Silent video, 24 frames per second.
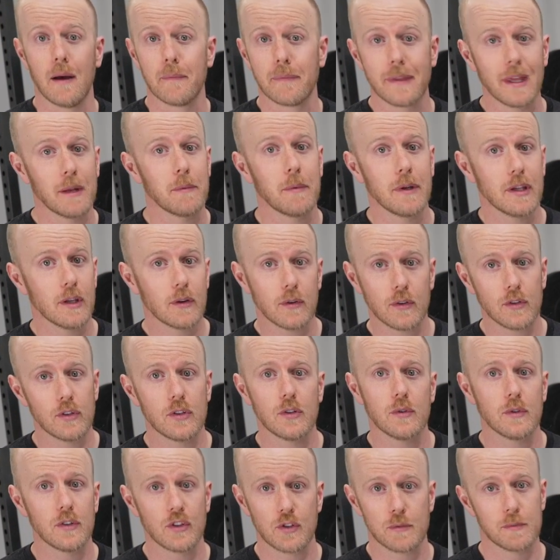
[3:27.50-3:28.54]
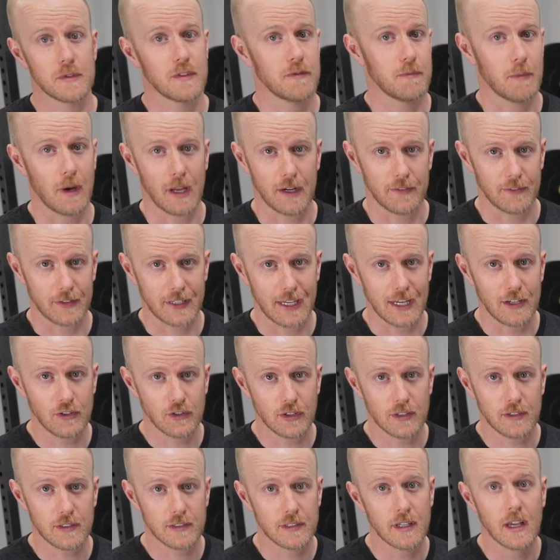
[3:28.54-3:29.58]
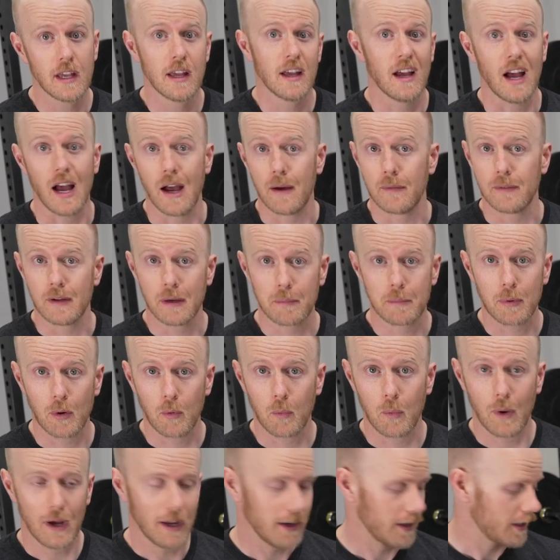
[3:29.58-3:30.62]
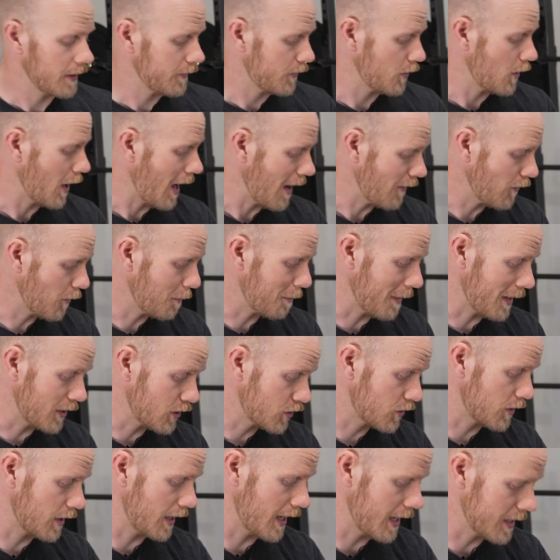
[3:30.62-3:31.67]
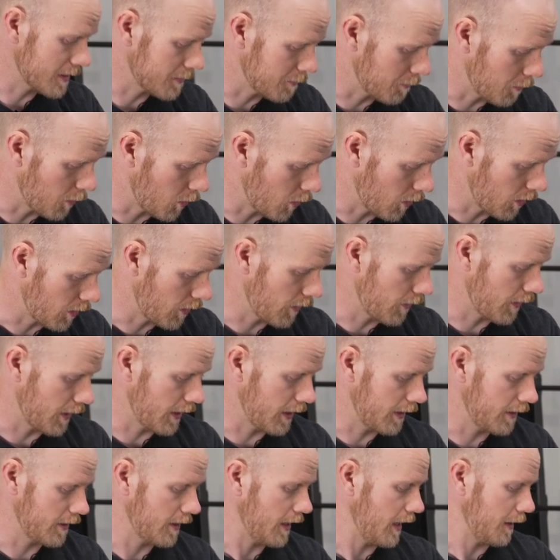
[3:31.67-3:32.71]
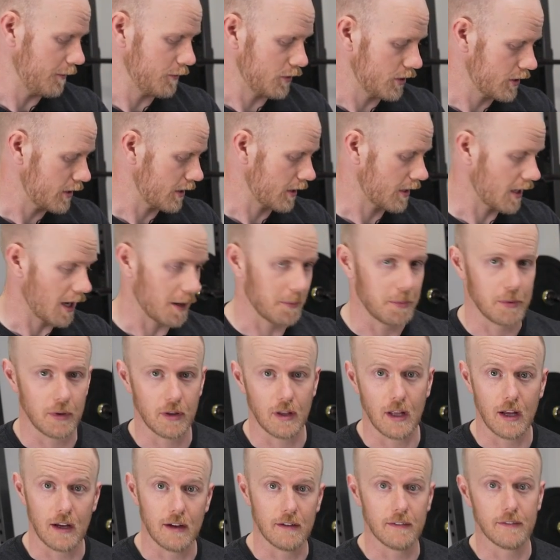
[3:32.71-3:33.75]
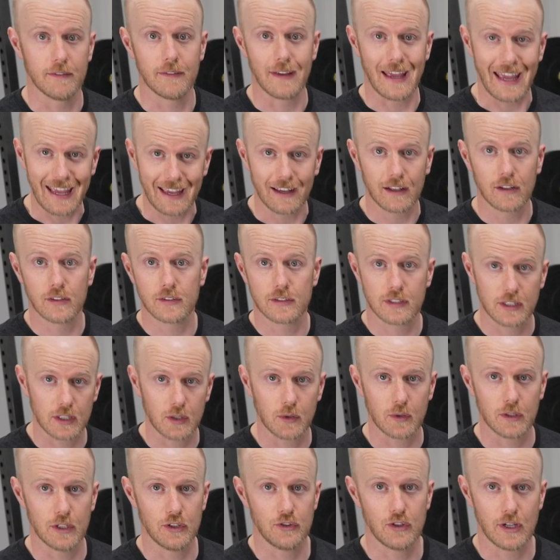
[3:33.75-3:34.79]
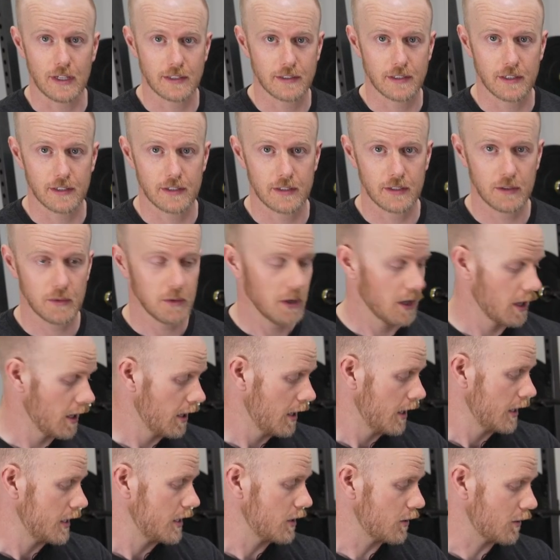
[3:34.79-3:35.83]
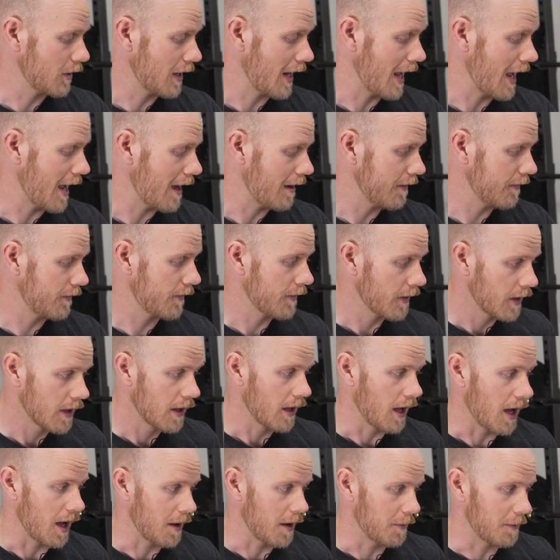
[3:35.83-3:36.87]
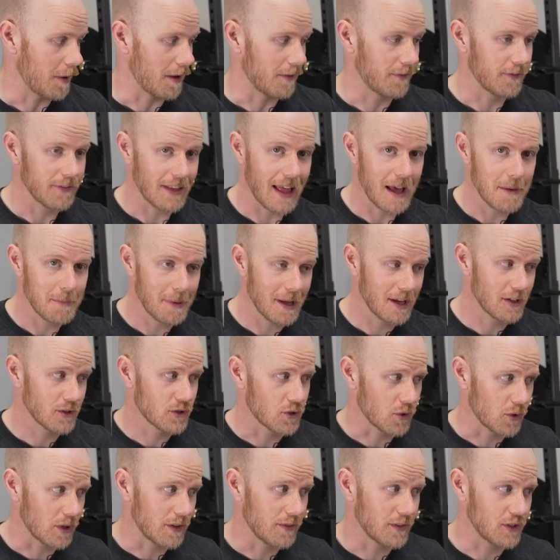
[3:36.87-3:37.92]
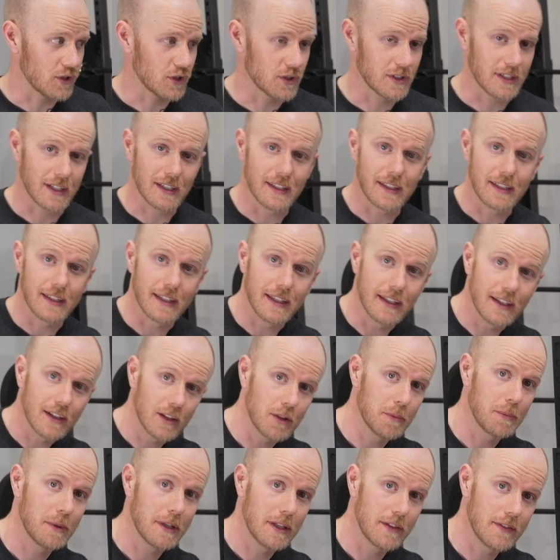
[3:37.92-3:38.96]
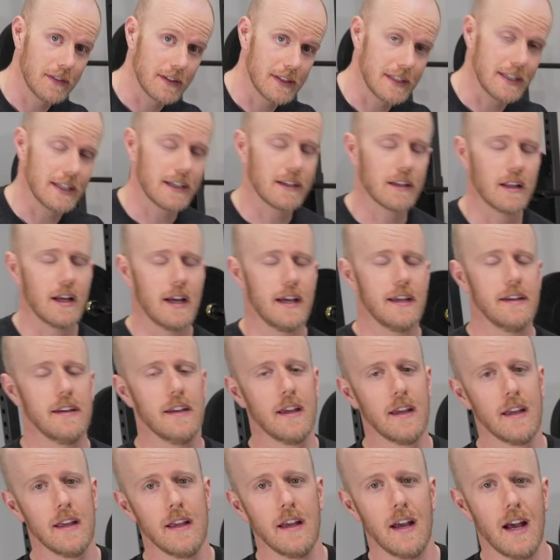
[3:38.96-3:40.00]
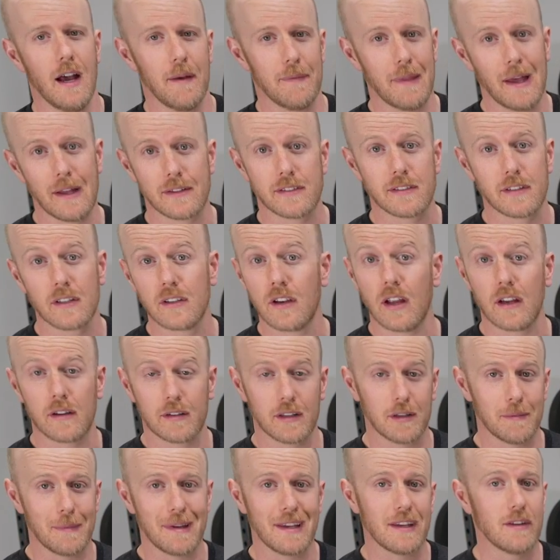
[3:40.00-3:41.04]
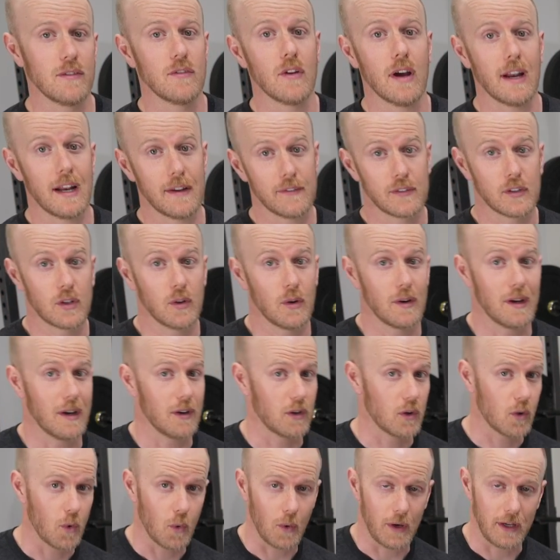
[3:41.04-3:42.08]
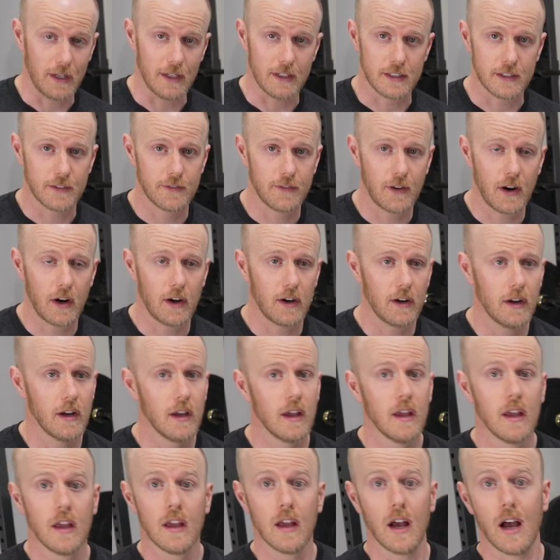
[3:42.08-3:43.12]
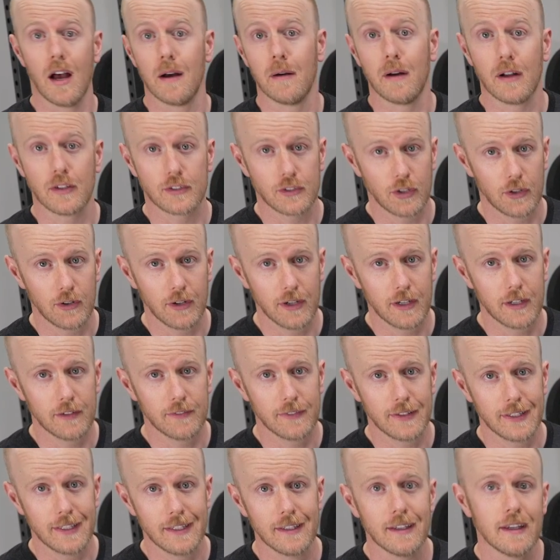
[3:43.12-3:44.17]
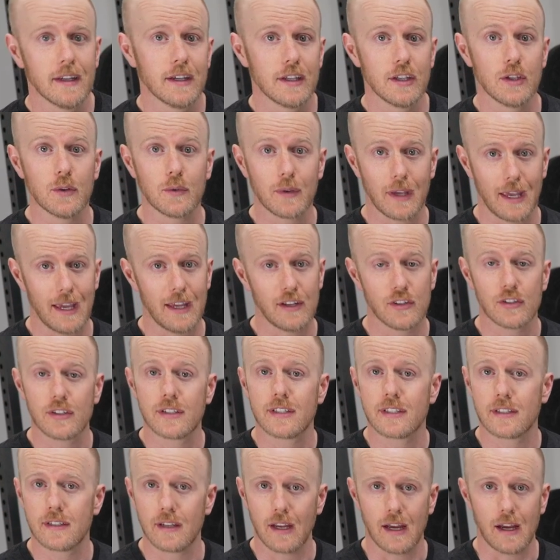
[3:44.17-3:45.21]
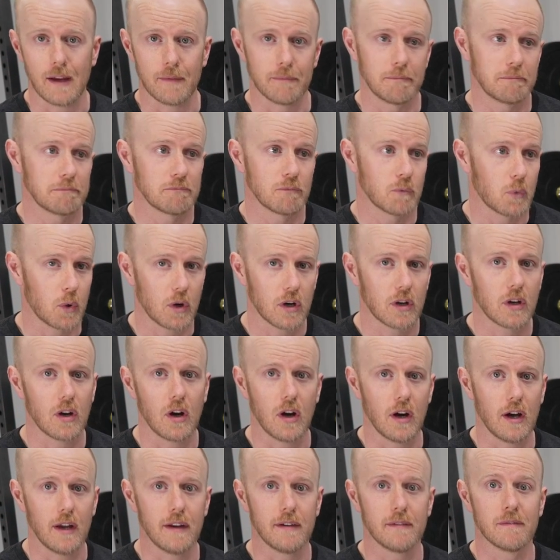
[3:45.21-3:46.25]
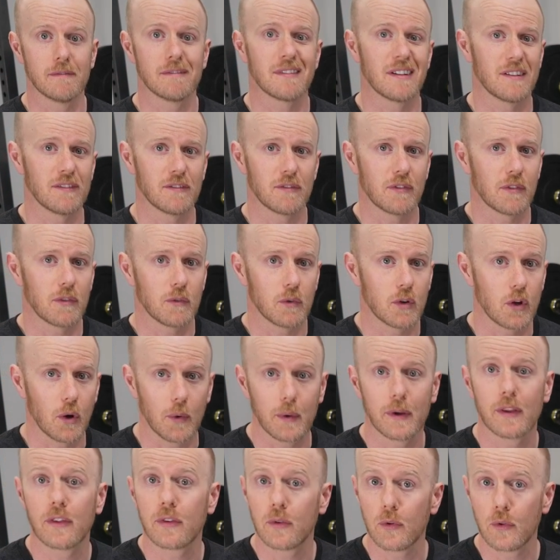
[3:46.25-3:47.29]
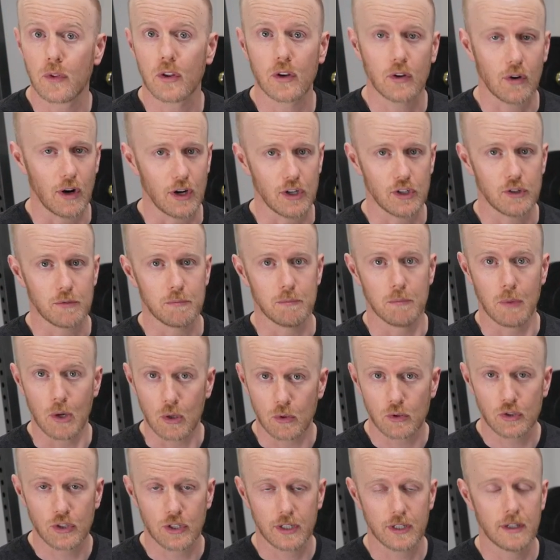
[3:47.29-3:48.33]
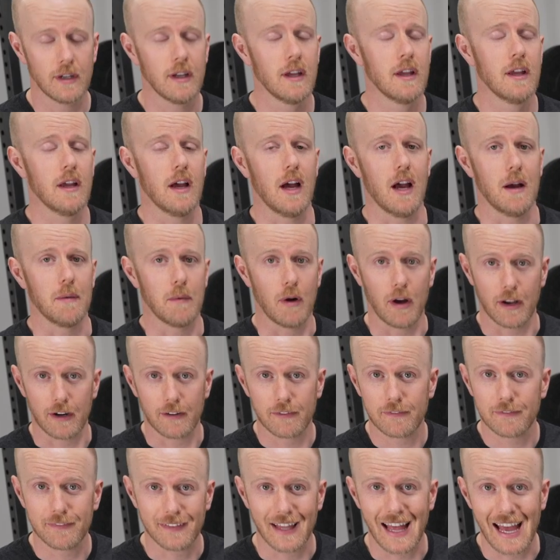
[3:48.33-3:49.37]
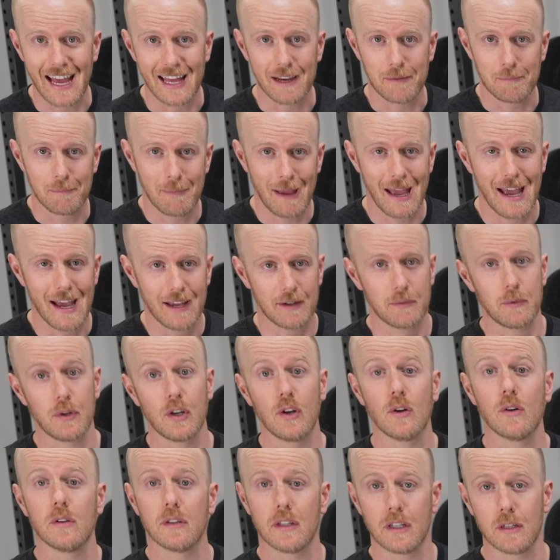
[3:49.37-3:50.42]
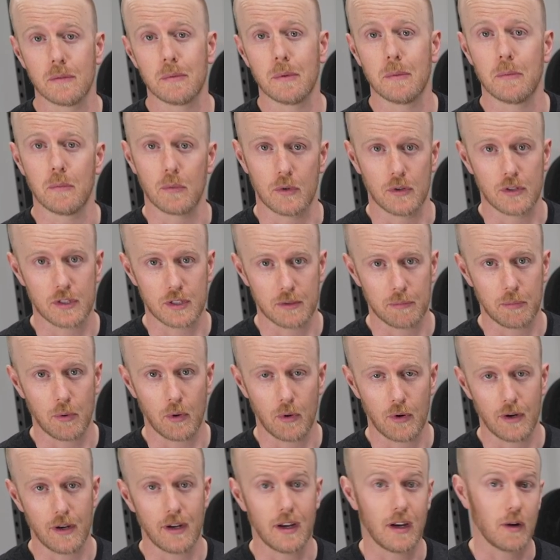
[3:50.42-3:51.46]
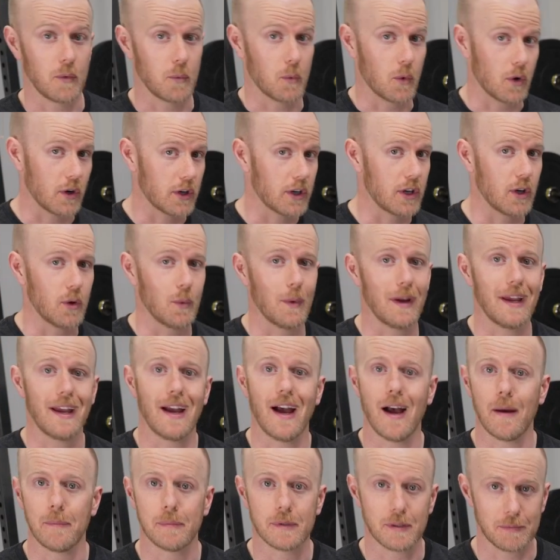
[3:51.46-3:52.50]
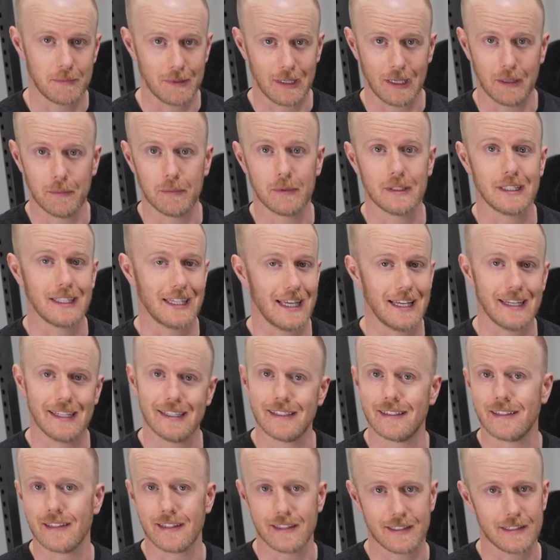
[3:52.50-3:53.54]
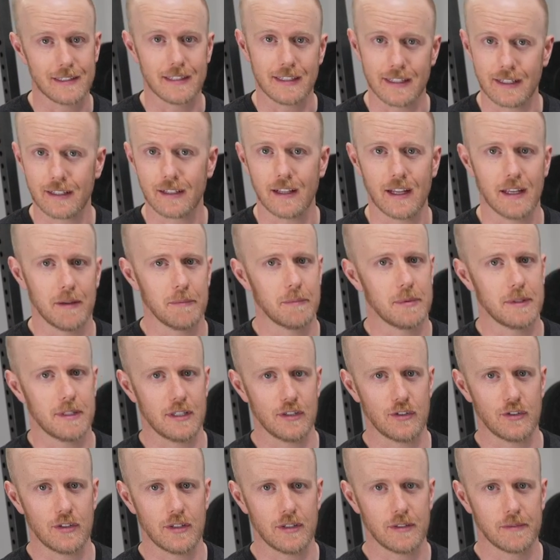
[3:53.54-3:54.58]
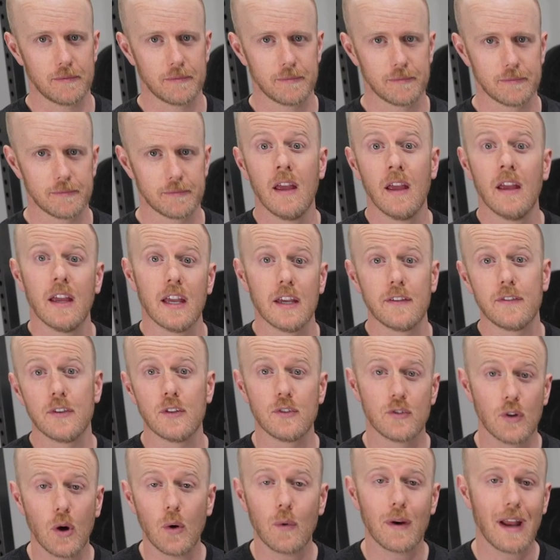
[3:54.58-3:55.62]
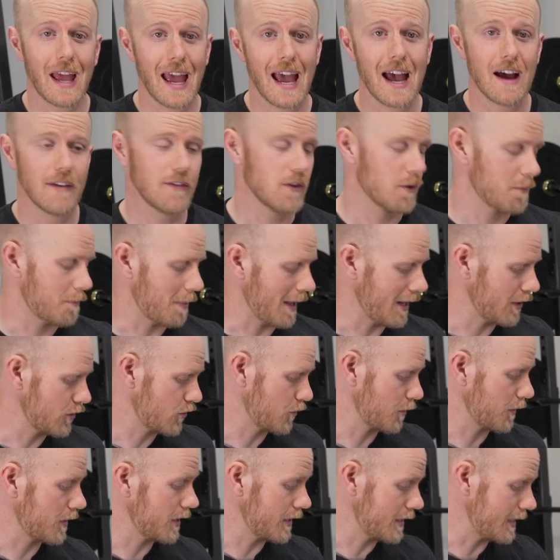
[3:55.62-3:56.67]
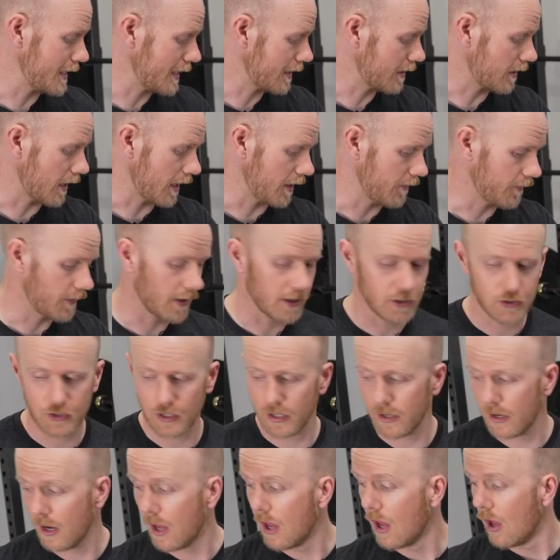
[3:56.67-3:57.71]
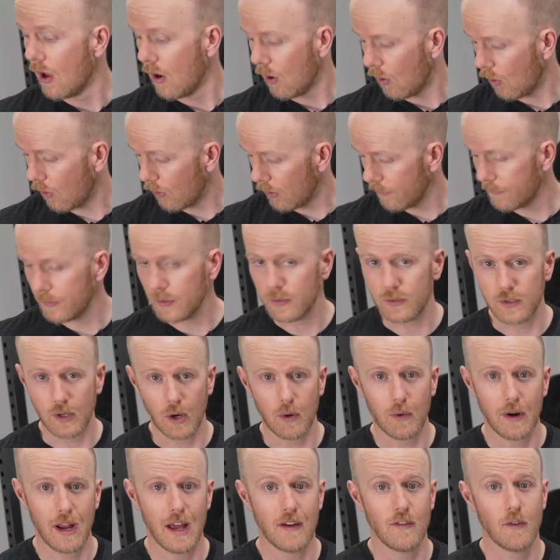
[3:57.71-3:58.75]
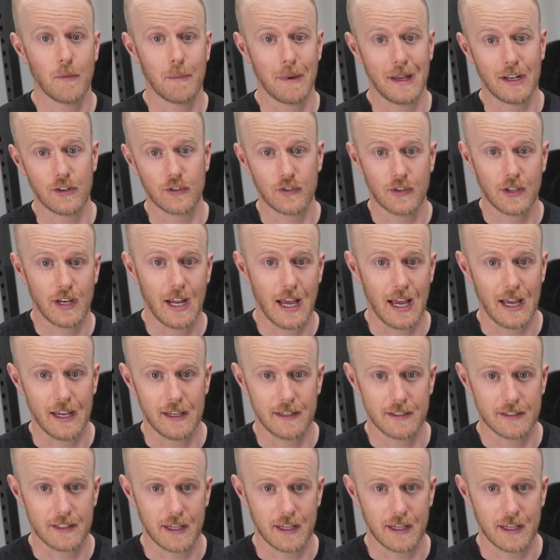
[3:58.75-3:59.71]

then what you can do in terms of modifications, number one, if you have a bench that has more than just a couple of angles that you can adjust it to, you can have a flat bench or even just a little bit of a decline. That's not gonna make you not have to go down quite as far. Alternatively, you can just work on kind of going through the crunch motion on a flat mat where you're a little bit more supported and work your way up to being able to get into this decline position. If you don't have a bench with a decline function, or if you don't have a bench that has